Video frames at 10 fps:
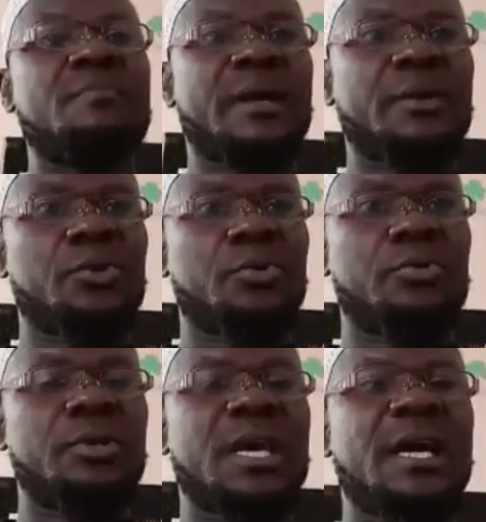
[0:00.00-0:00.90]
Mario,
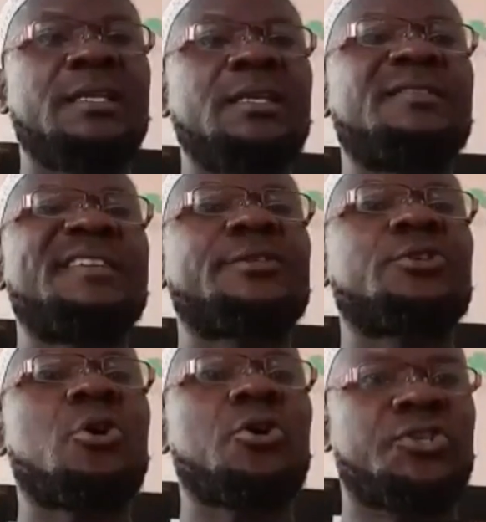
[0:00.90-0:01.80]
yani the
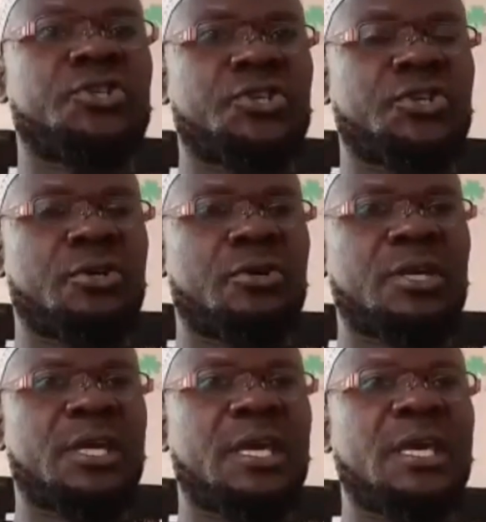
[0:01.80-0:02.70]
torch,
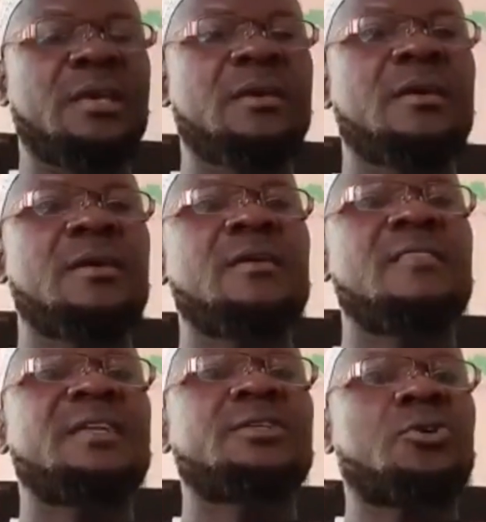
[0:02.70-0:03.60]
okay,
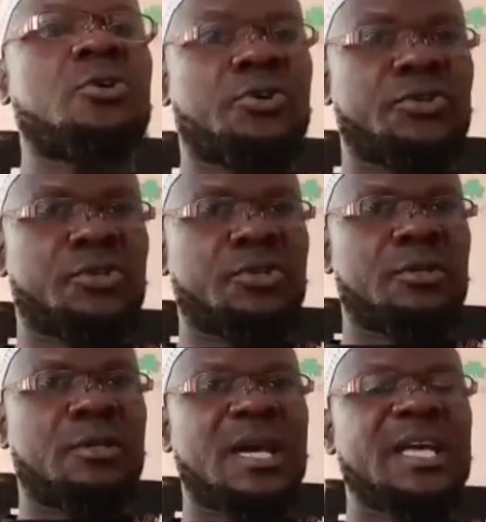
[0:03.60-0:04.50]
the torch,
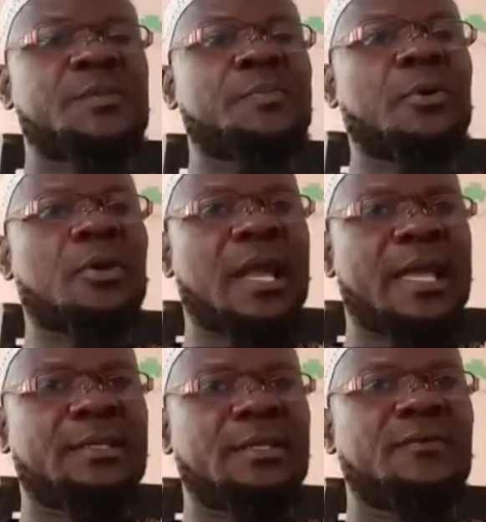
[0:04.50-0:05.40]
a
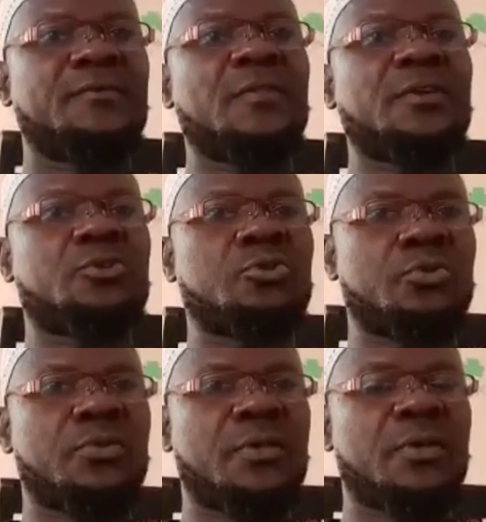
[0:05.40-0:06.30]
spotlight for the
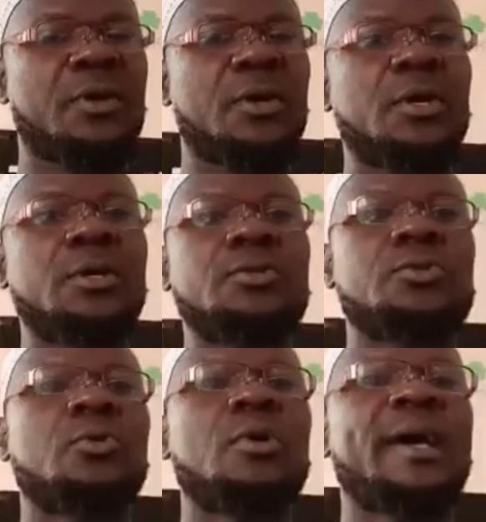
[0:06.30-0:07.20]
truth.
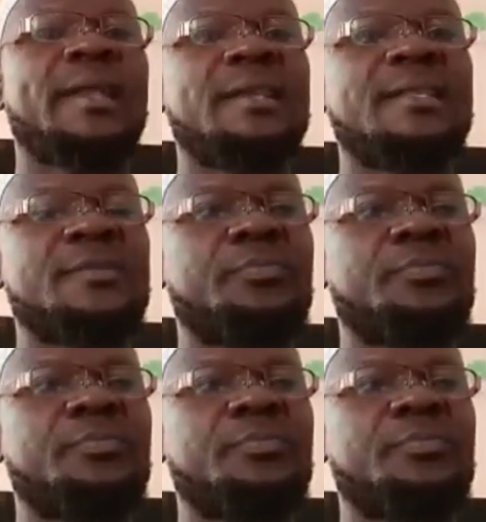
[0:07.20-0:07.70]
So I run this